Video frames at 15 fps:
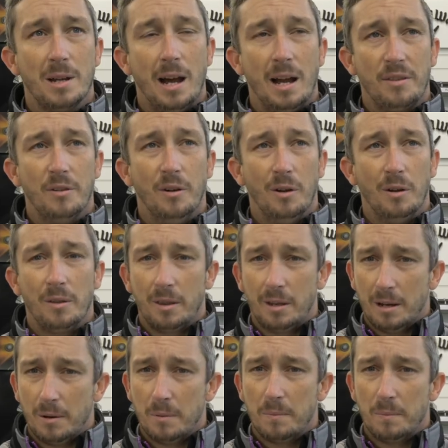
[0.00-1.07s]
that I thought
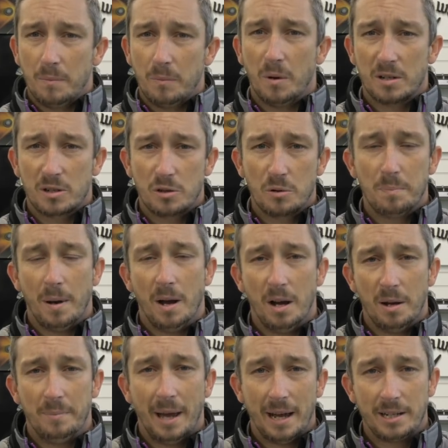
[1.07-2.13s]
they were
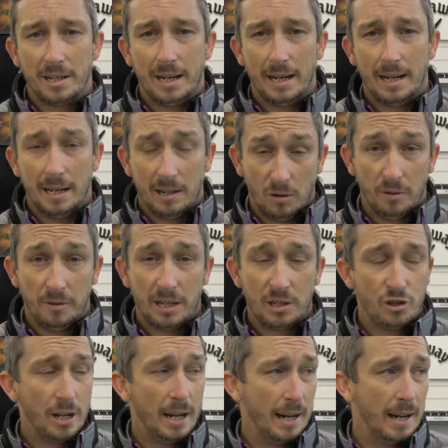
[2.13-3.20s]
superb that year or
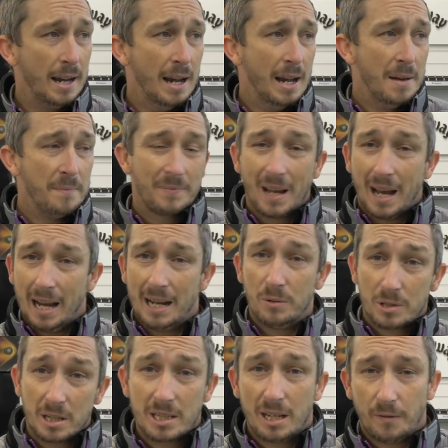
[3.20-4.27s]
this year, and it
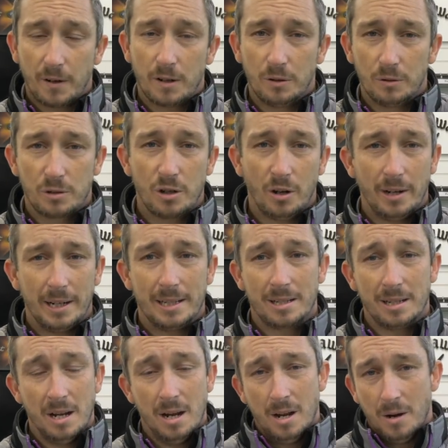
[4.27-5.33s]
was a difficult
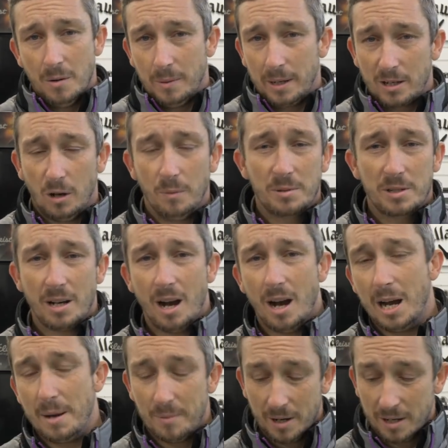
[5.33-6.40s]
choice. When it comes to
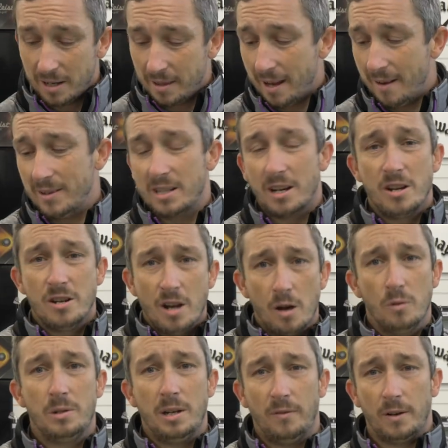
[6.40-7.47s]
hybrid, there is
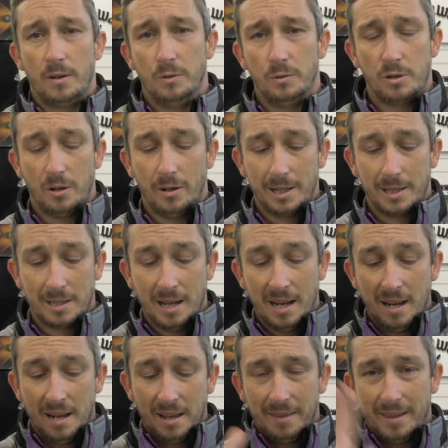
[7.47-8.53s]
no difficult choice.
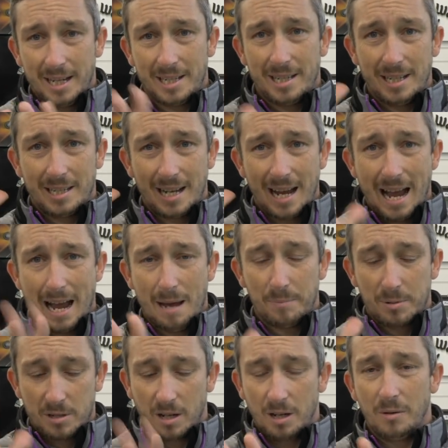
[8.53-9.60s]
This is
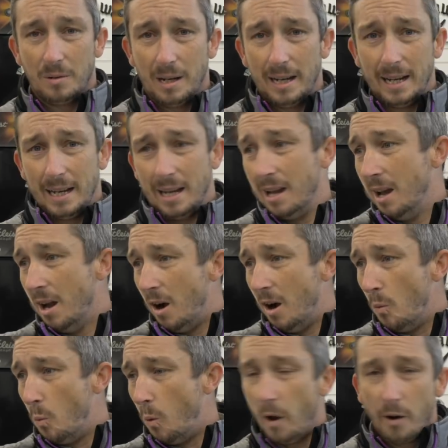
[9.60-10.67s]
absolutely
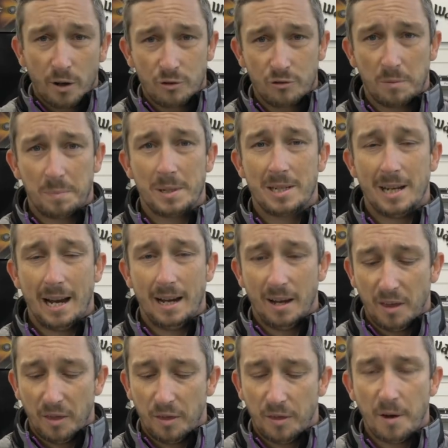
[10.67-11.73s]

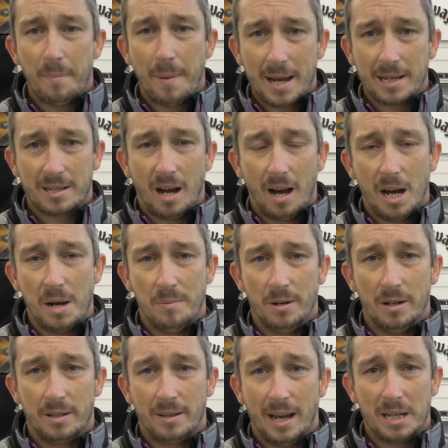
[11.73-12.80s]
100% the best
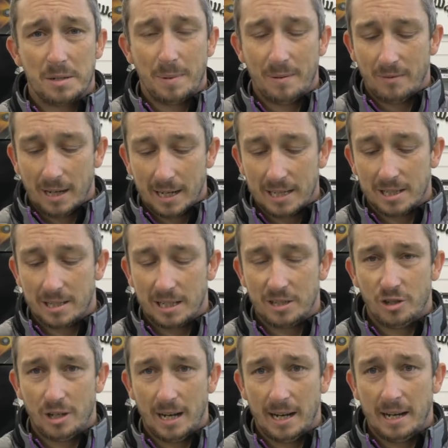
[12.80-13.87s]
hybrid that has been released
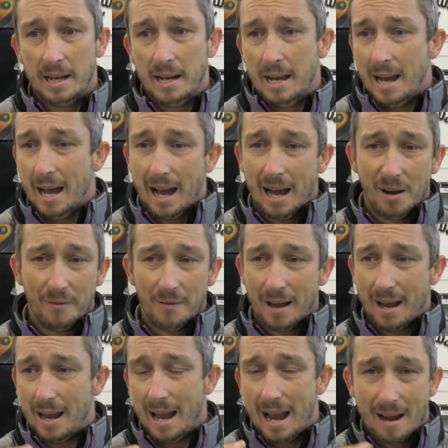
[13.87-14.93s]
this year out of
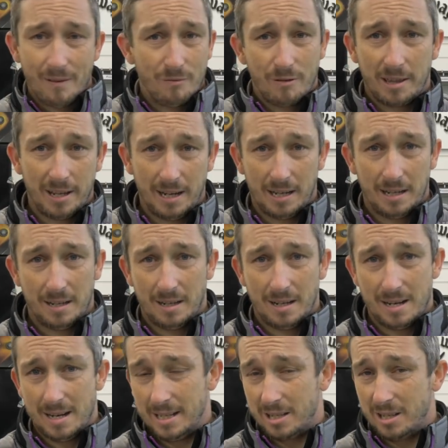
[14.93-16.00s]
everything.
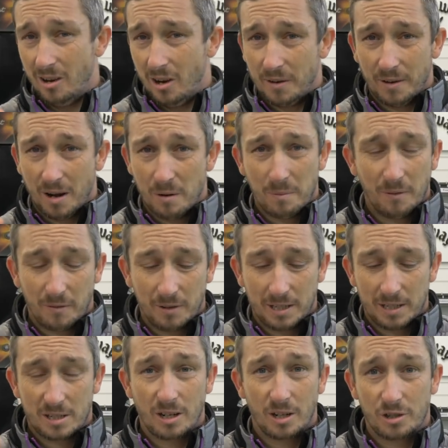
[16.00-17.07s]
It's not even open for
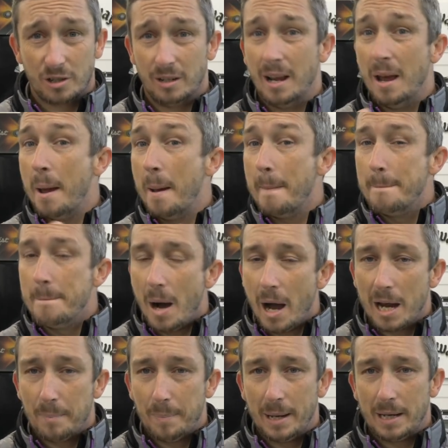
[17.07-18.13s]
discussion.
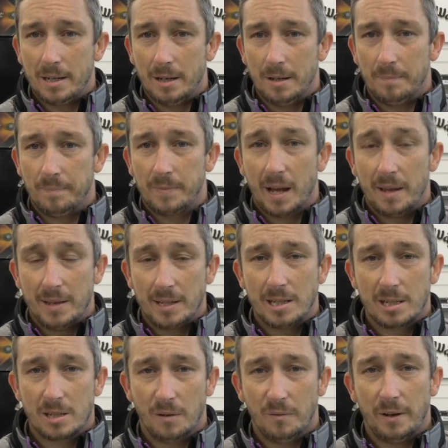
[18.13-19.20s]
My opinion, and this
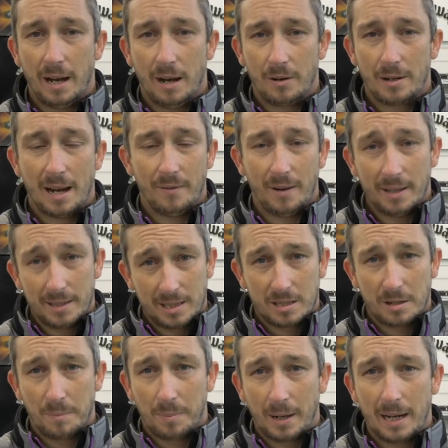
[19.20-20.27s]
is something I'll caveat, this is
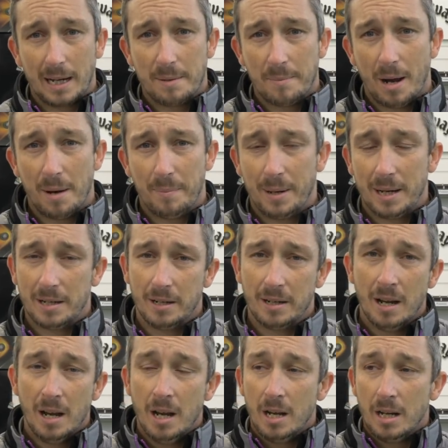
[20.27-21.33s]
completely my opinion.
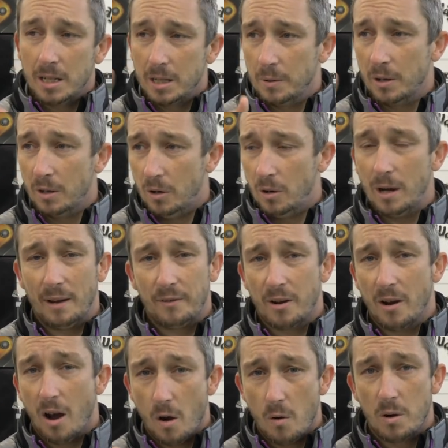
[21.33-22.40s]
You will all have
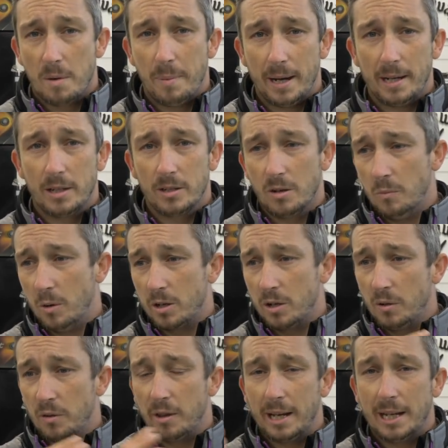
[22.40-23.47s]
your own opinions on what
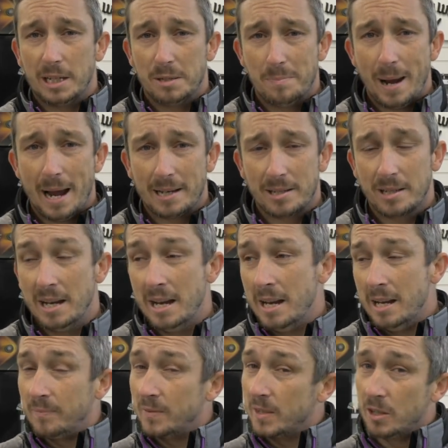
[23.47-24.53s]
you think is best.
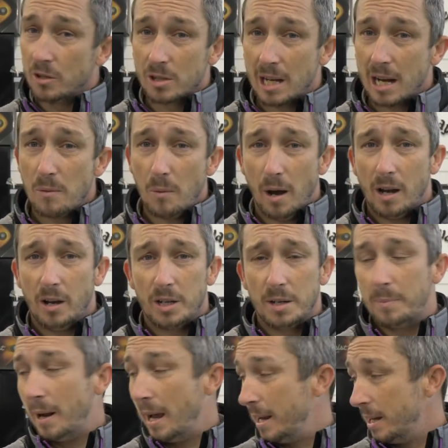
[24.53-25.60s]
You'll say, why aren't you
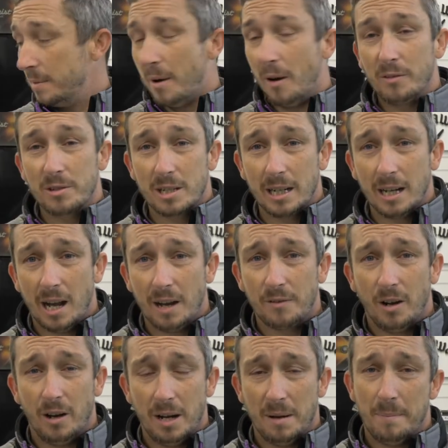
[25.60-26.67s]
playing them? Obviously, I've
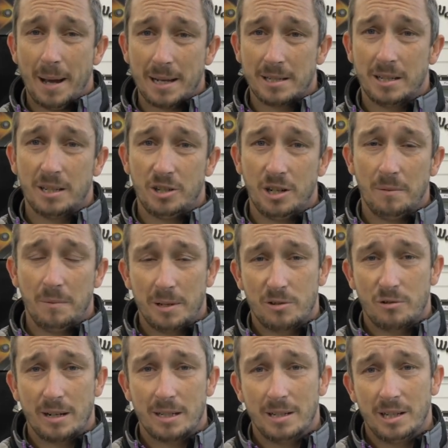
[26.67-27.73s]
got an ambassadorship with
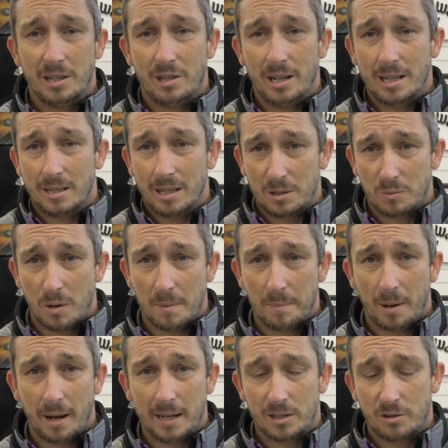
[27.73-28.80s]
Strixon this year, so that's why I'm
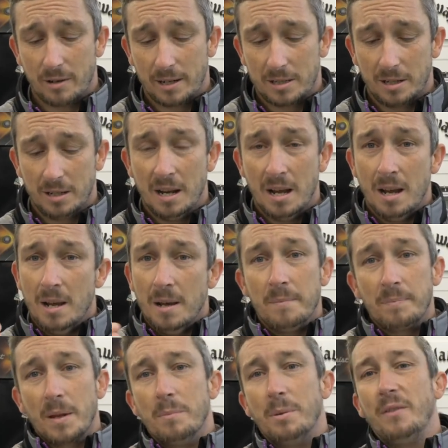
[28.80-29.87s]
playing Strixon.
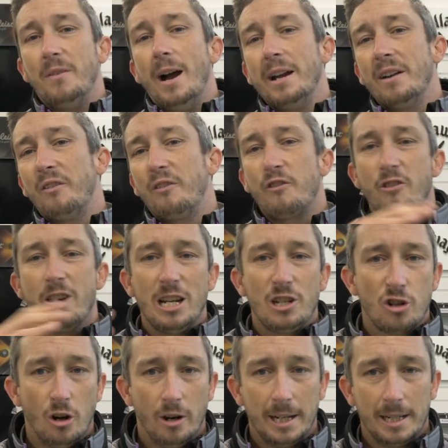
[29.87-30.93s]
But if I had a free
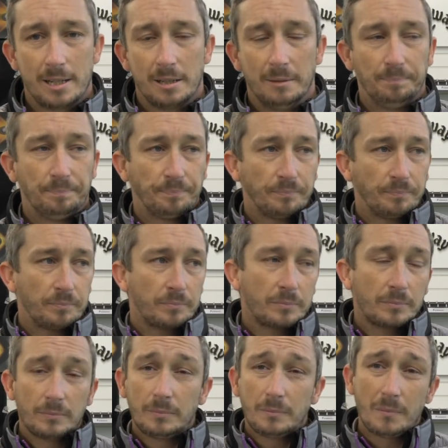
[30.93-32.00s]
choice,
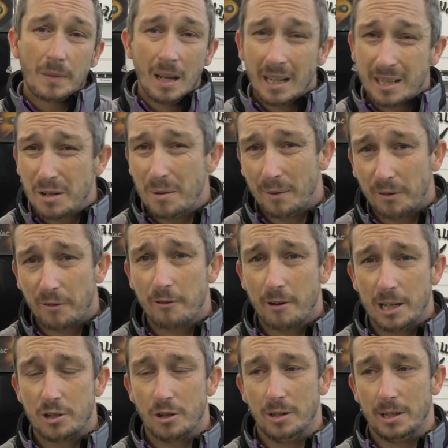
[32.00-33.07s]
I do have a
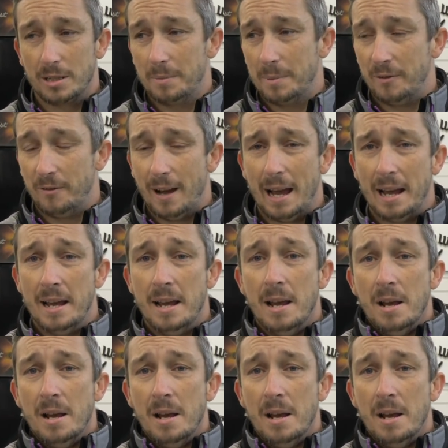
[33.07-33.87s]
free choice to be fair,